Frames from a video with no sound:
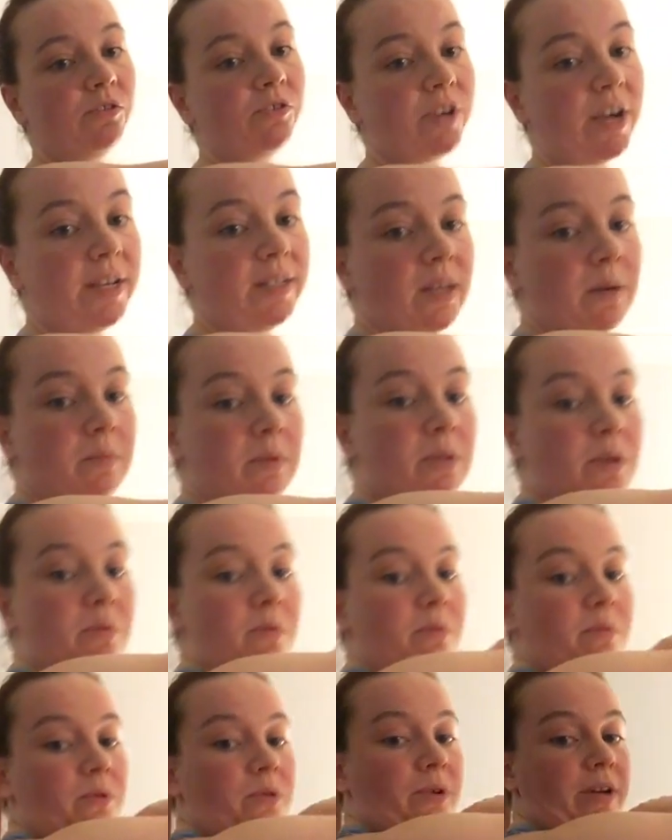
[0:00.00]
tricep a little
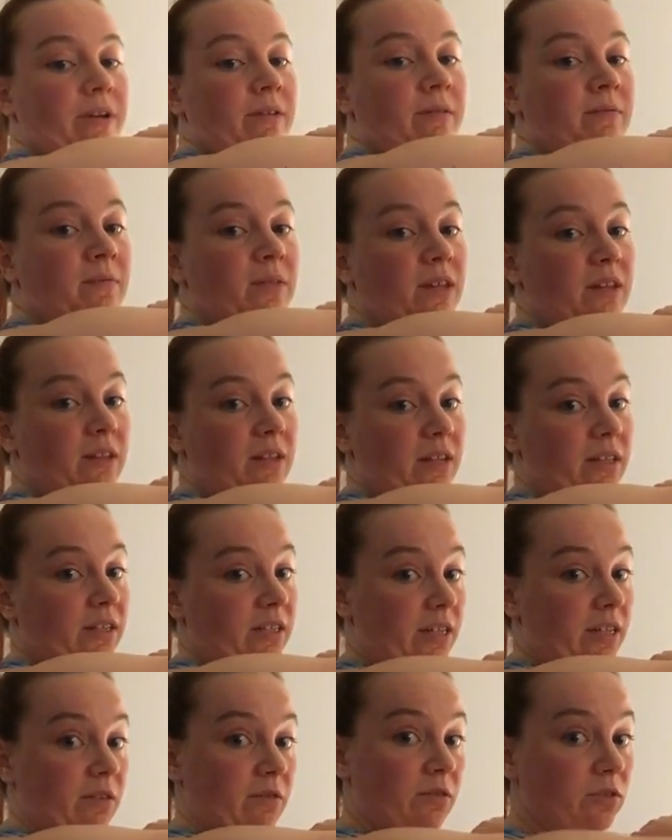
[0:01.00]
bit more, and then
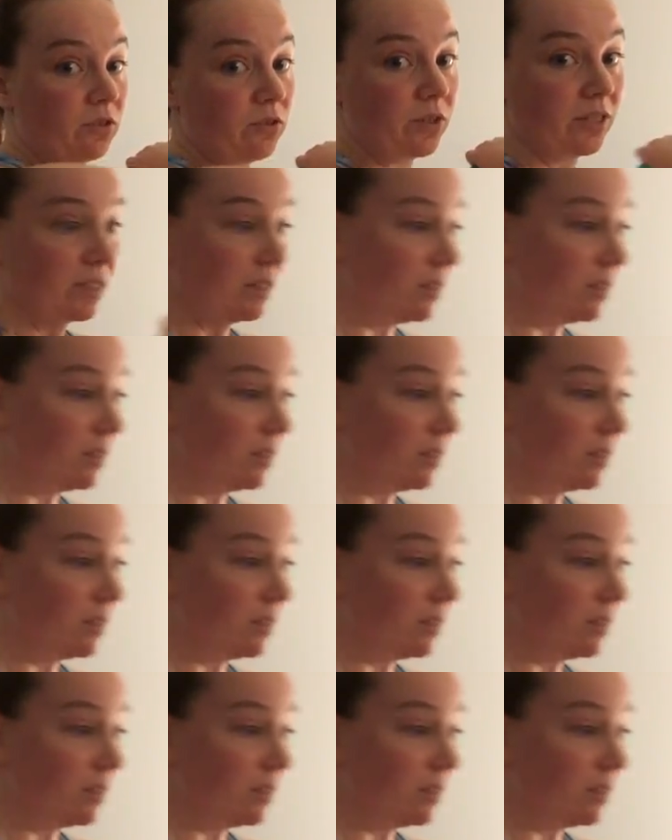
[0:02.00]
down through into